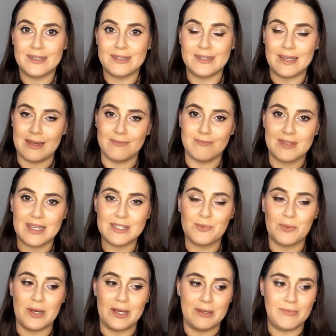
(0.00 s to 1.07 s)
yeah, that's
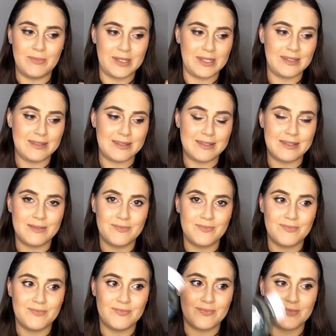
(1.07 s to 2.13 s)
why, because
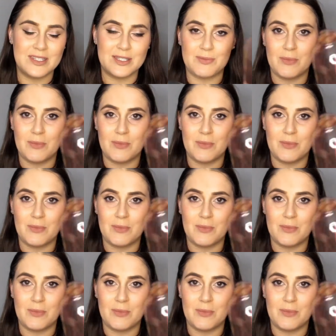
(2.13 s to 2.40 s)
this